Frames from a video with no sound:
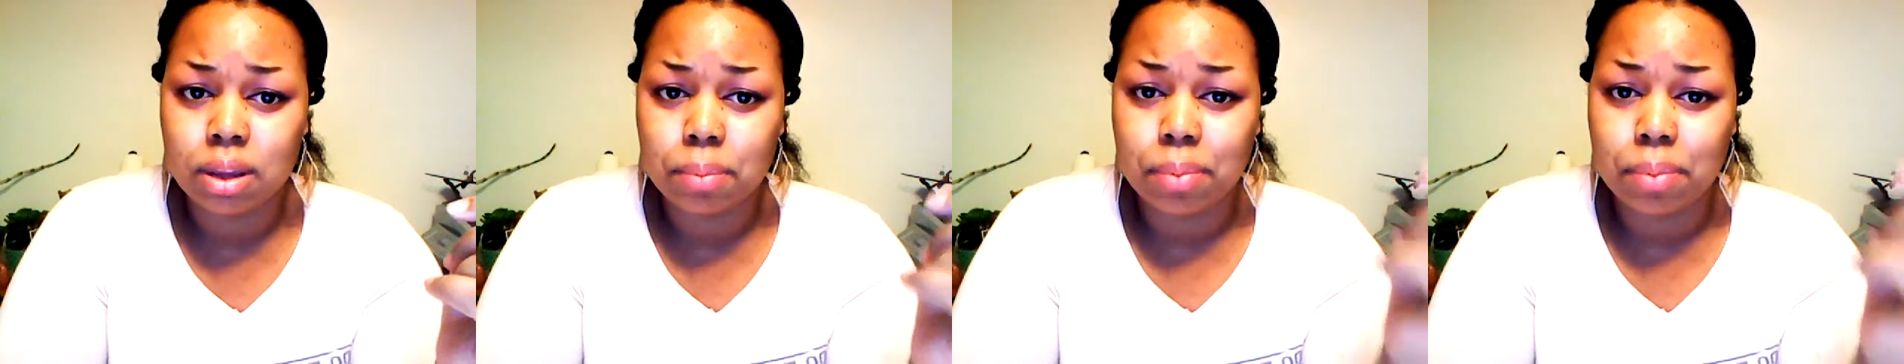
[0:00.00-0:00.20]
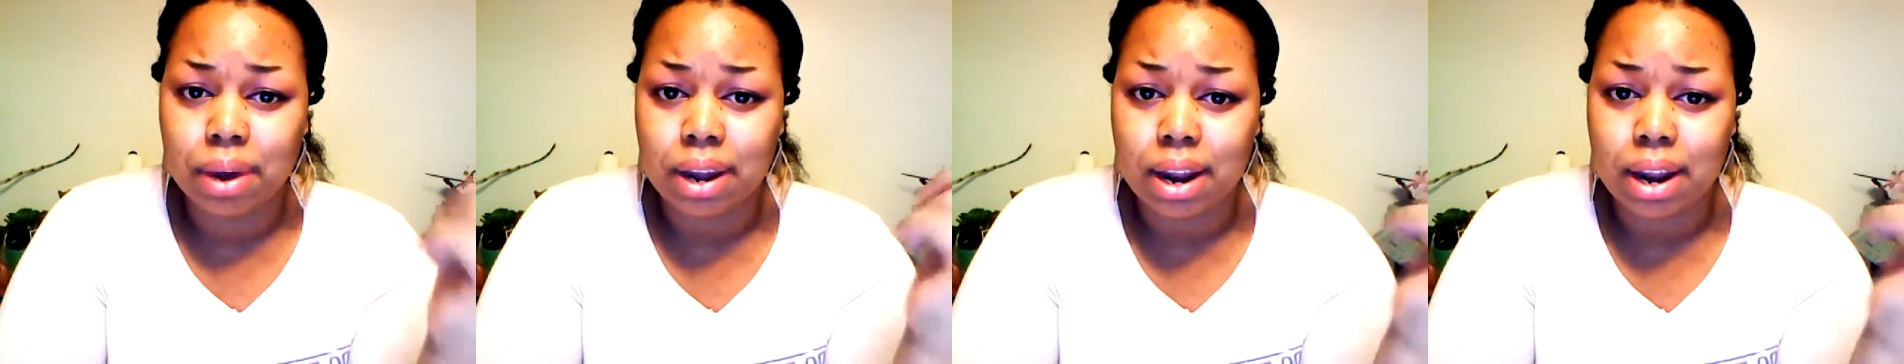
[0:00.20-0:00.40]

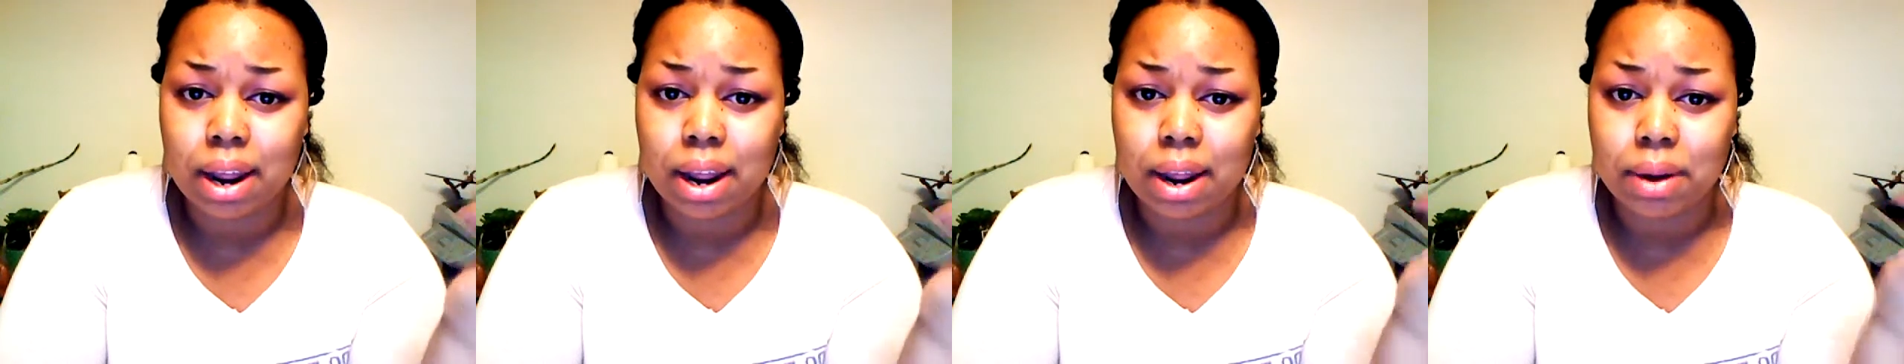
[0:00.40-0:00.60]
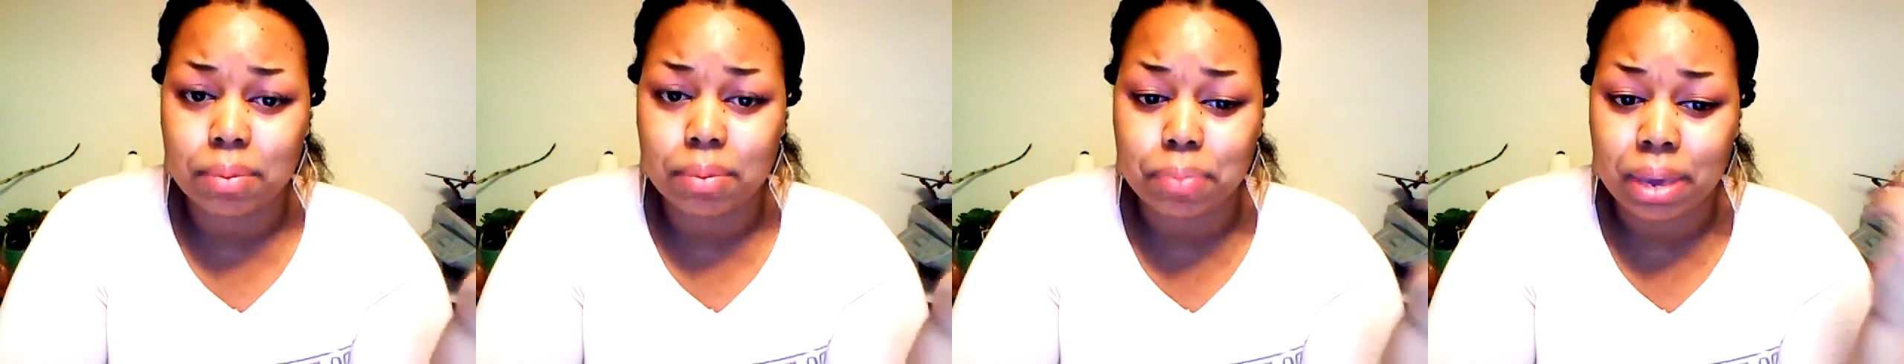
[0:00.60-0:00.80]
But
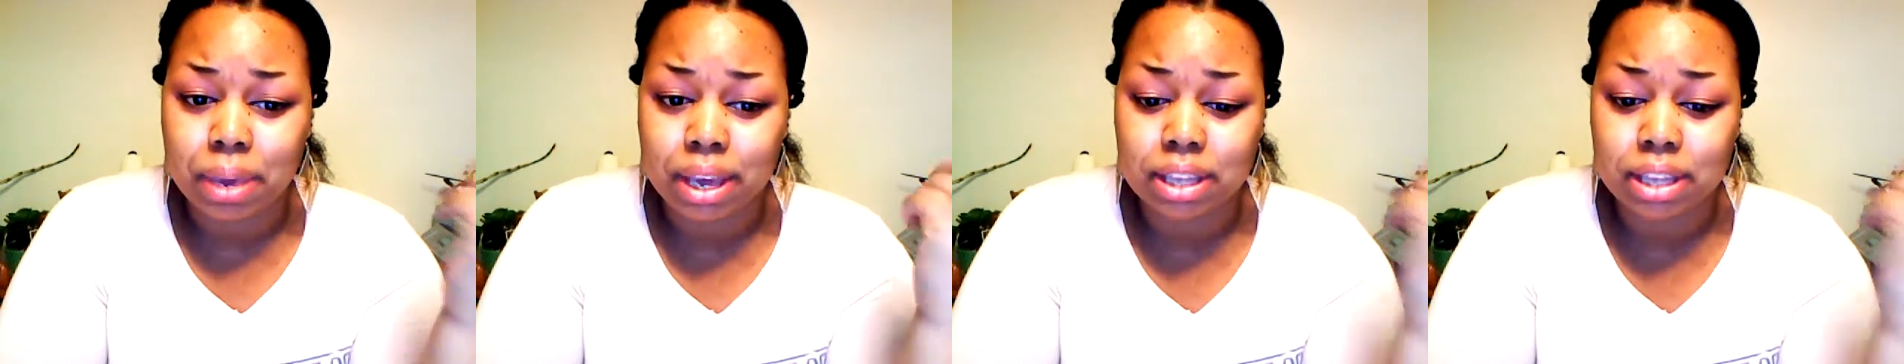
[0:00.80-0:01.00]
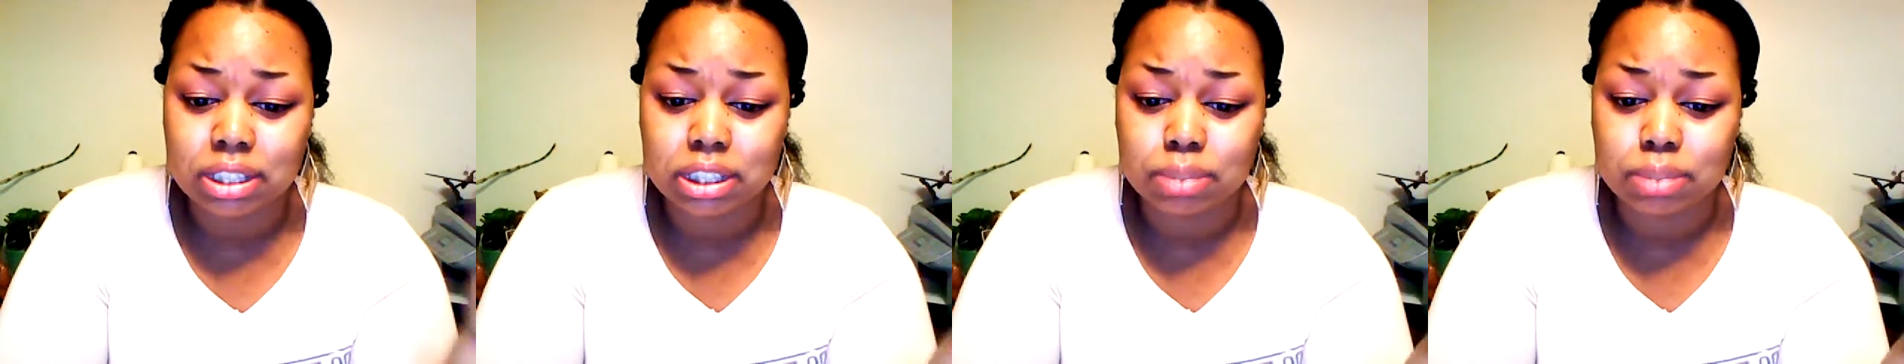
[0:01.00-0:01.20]

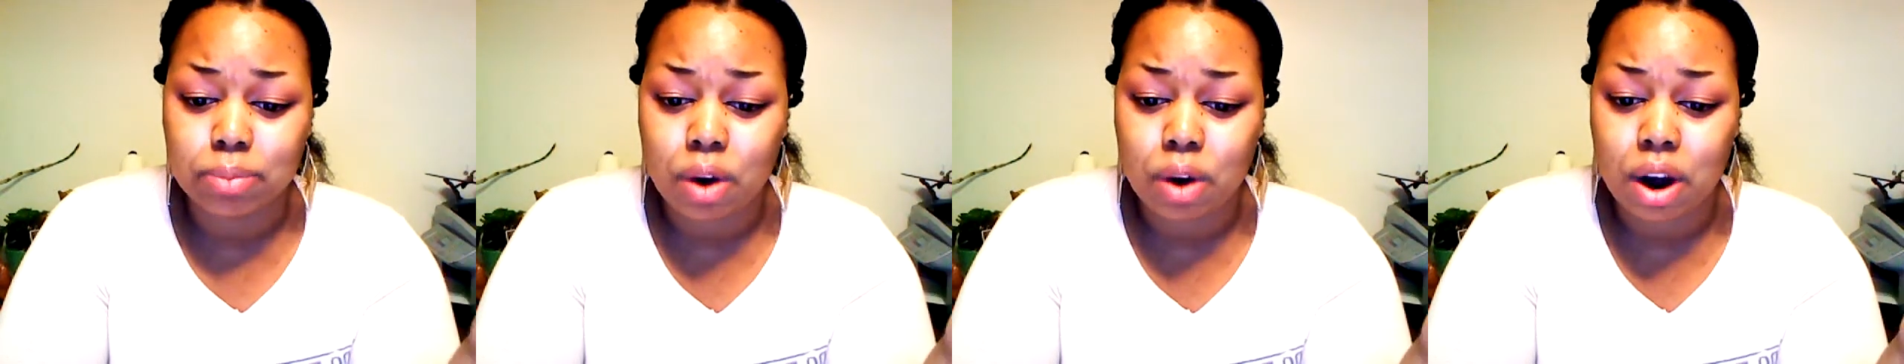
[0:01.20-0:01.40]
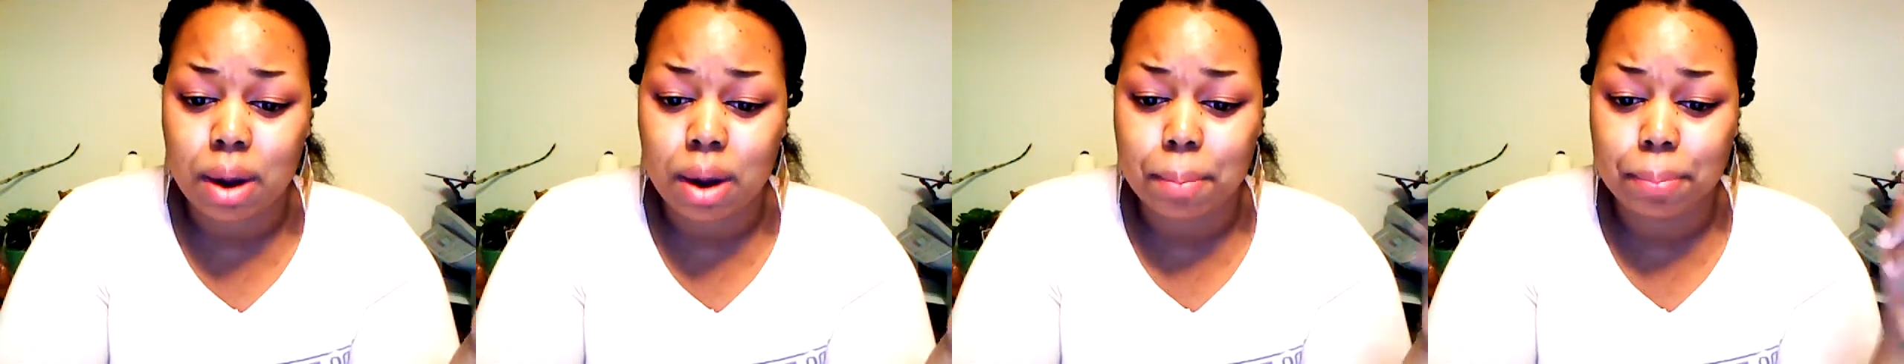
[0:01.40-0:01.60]
being
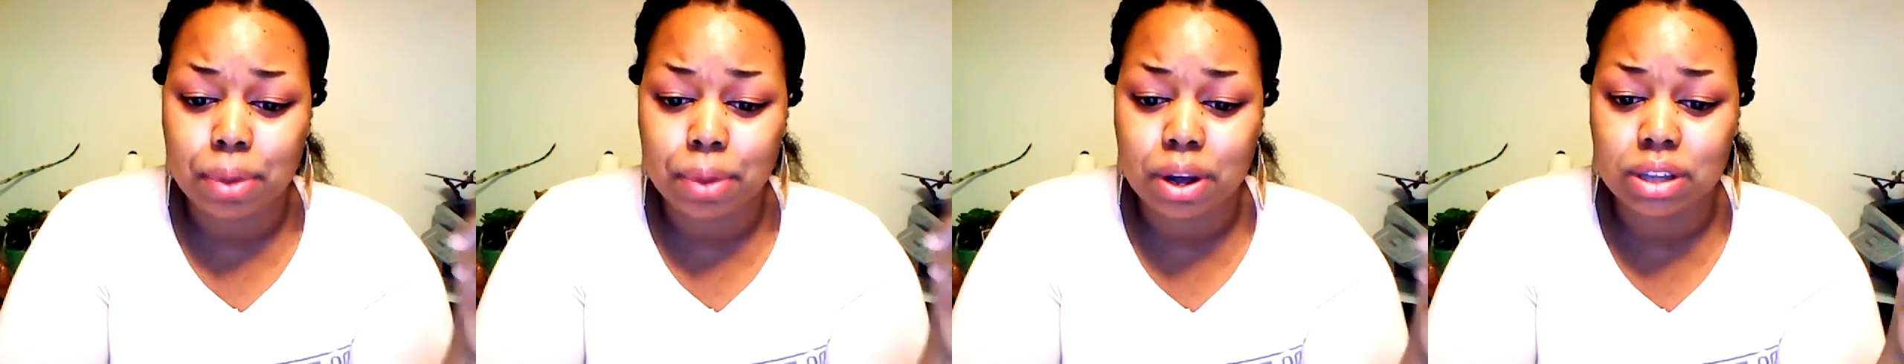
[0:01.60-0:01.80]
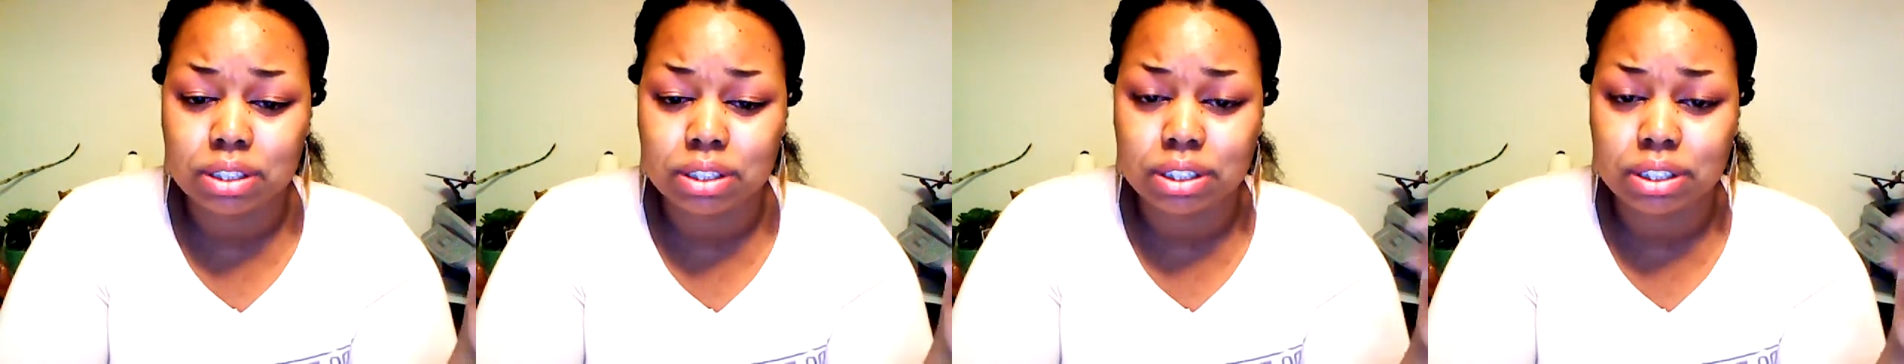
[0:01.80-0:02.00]
smart,
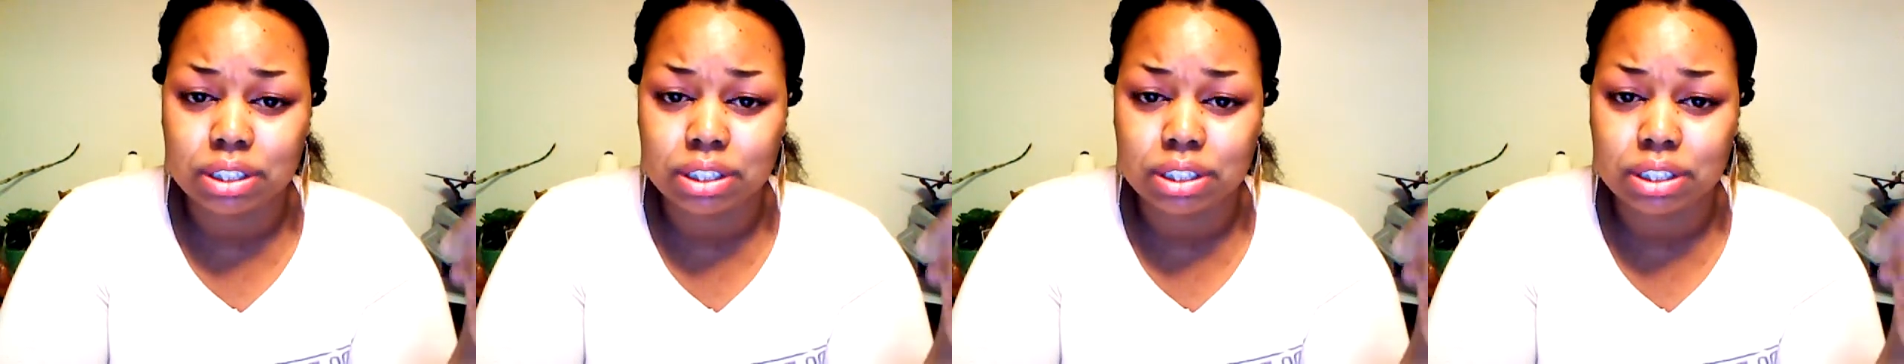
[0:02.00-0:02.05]
books,